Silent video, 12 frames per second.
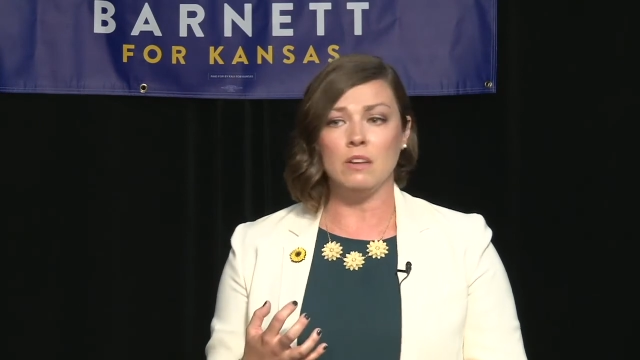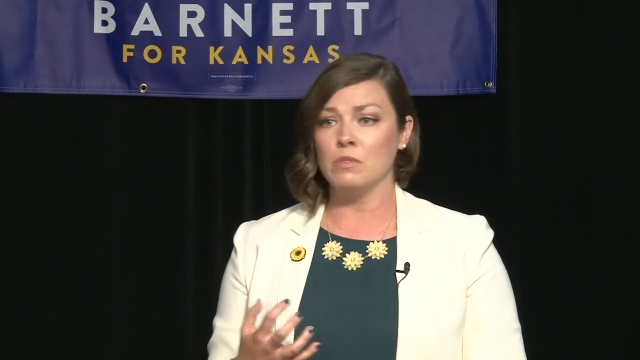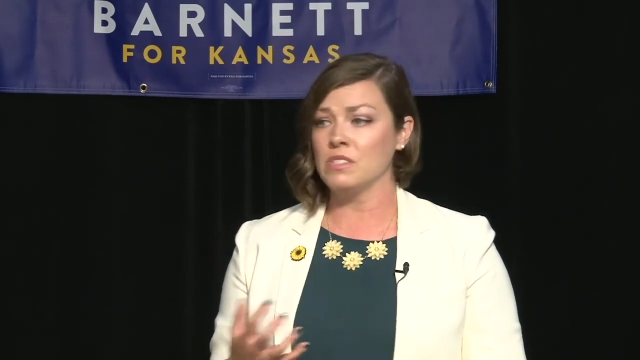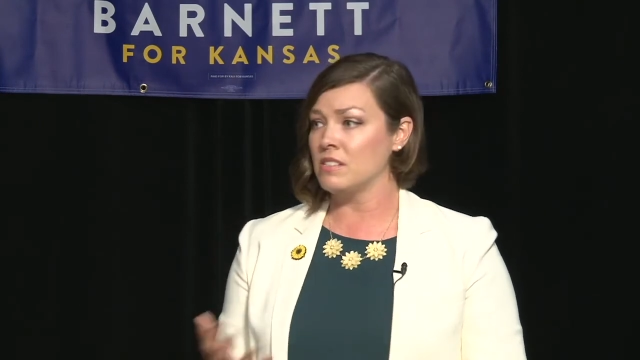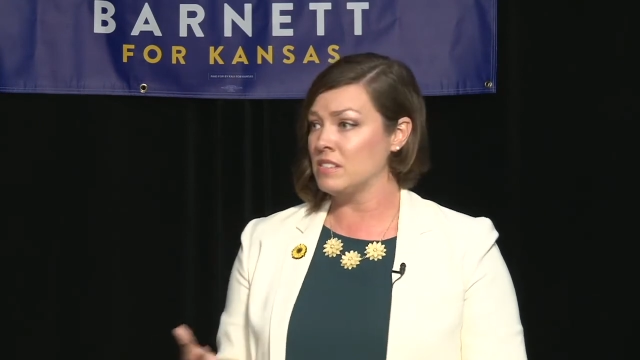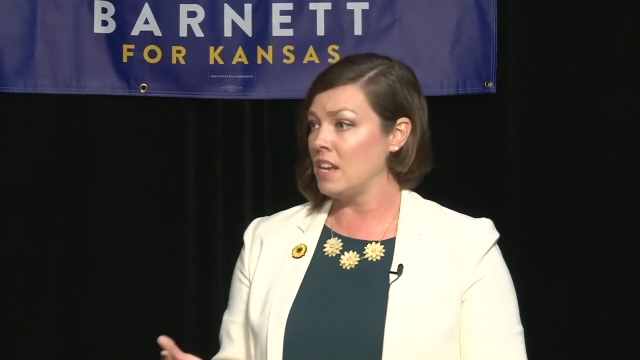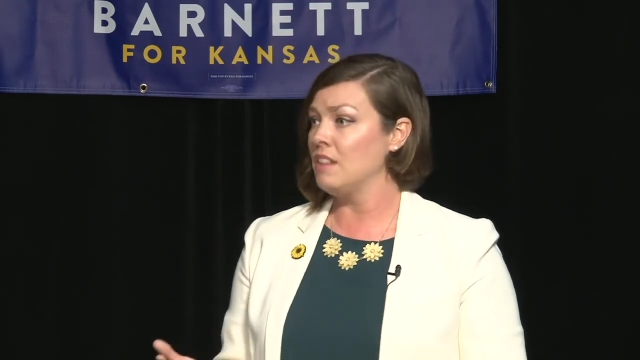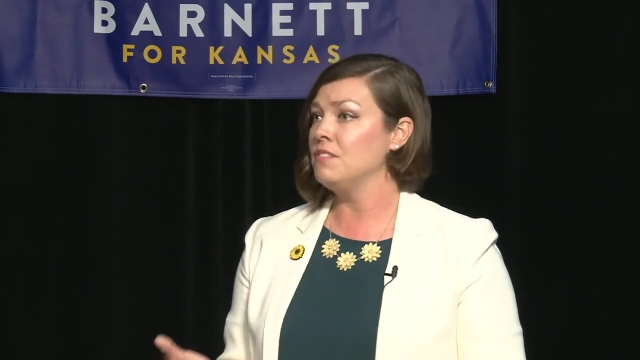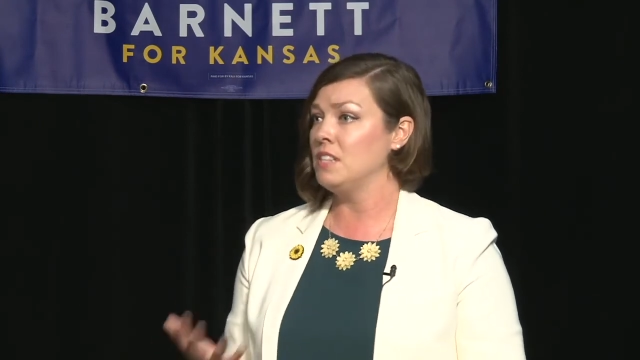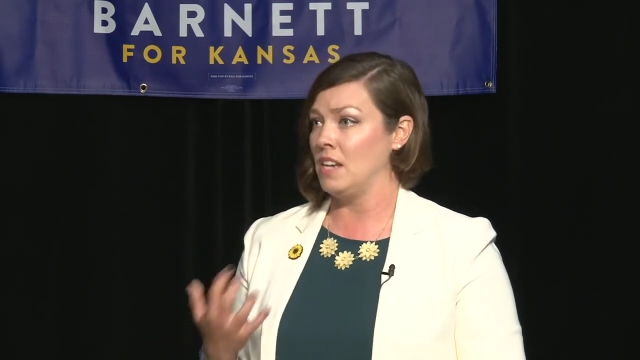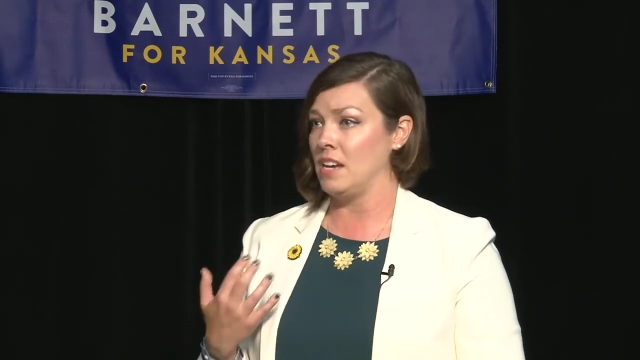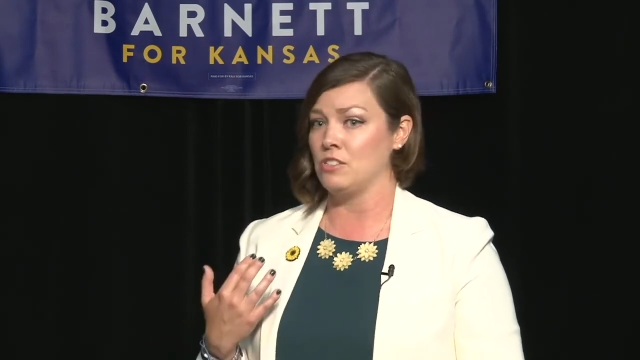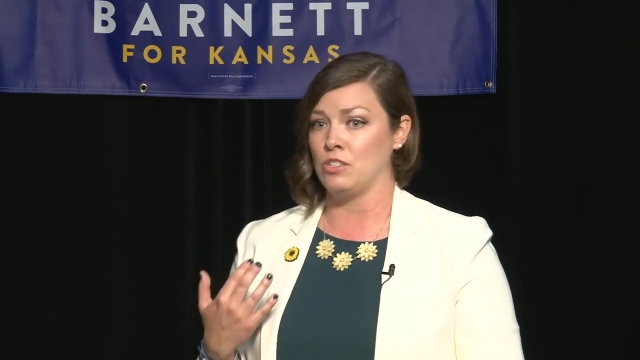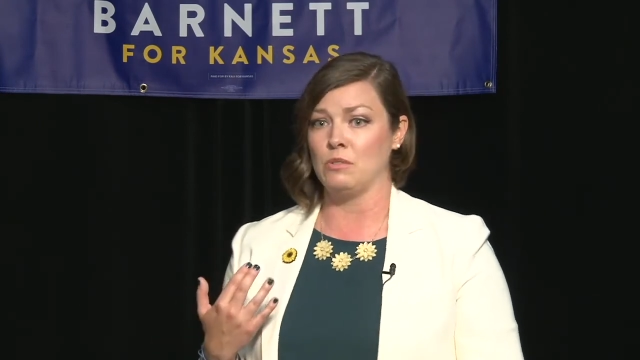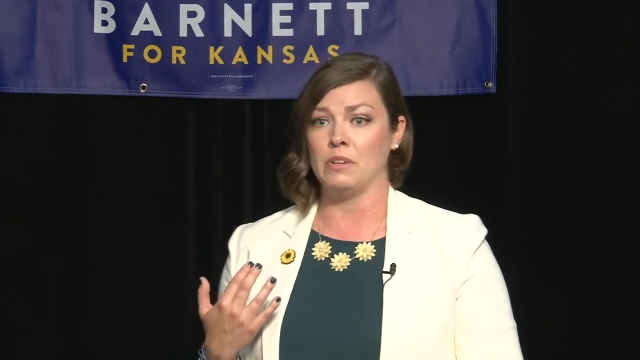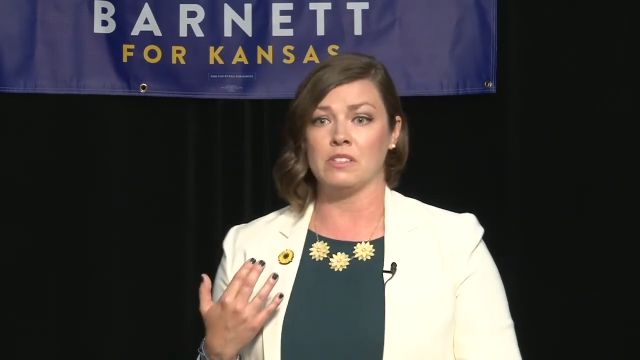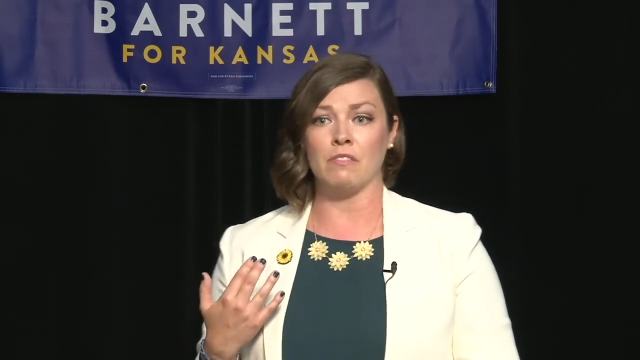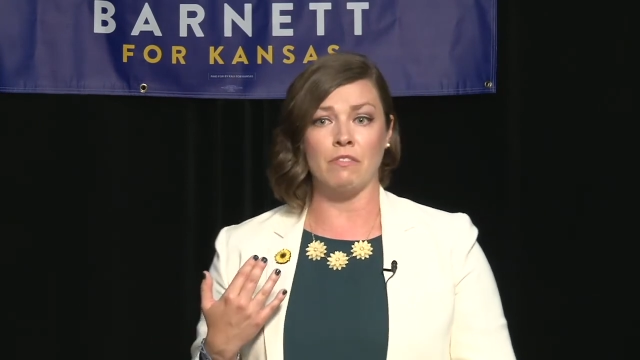It was a safety issue
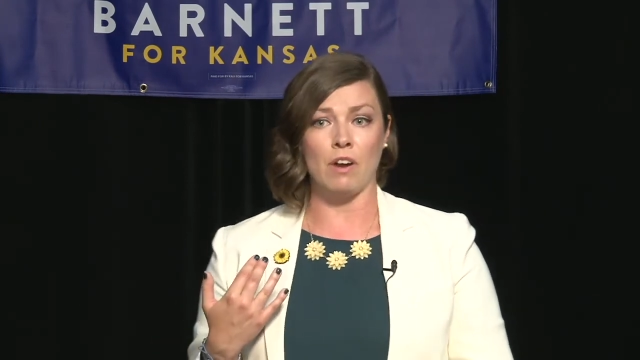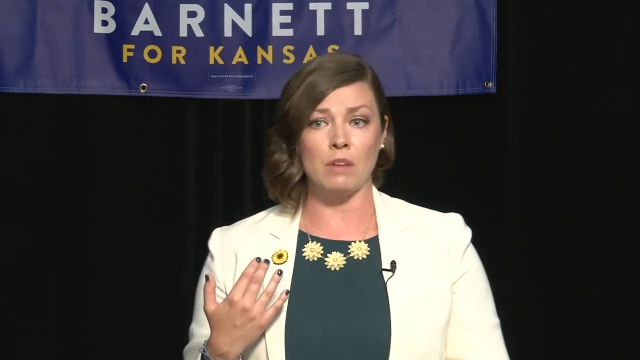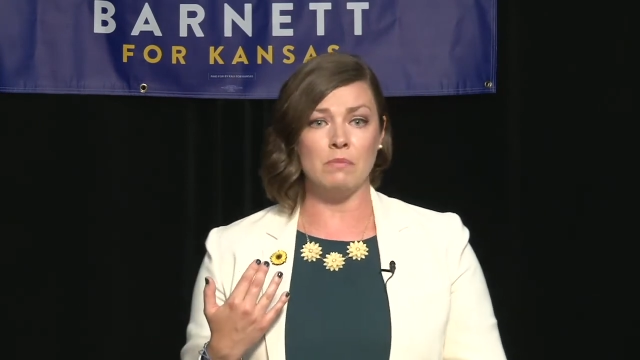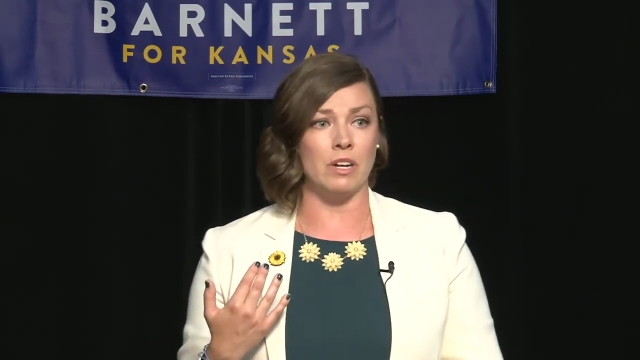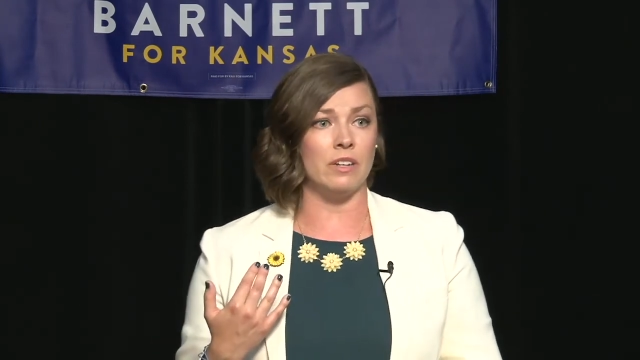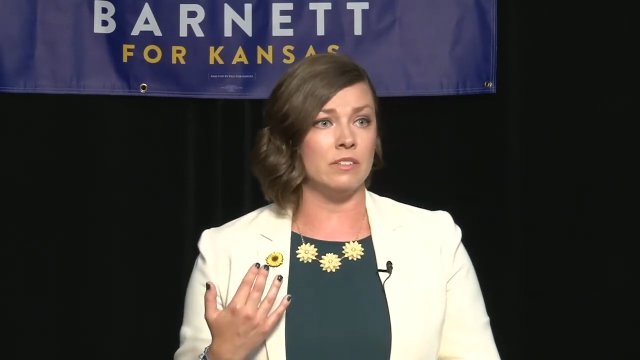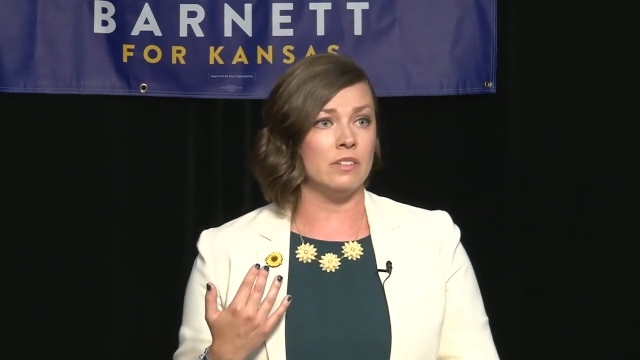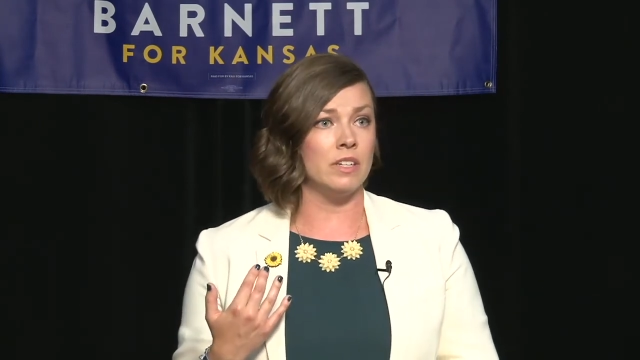as a farmer.